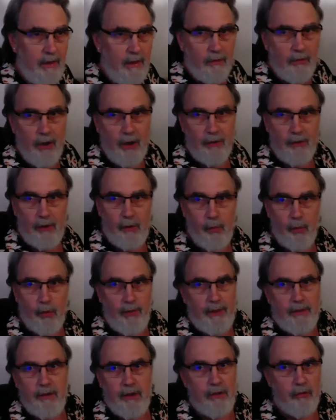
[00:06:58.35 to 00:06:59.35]
Sounds like, well,
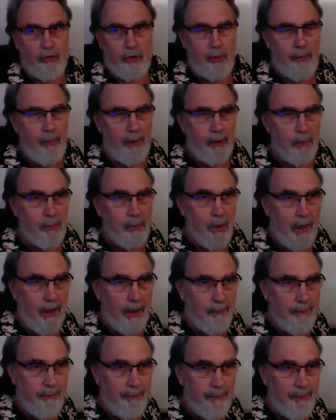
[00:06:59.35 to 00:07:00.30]
that doesn't seem like a problem.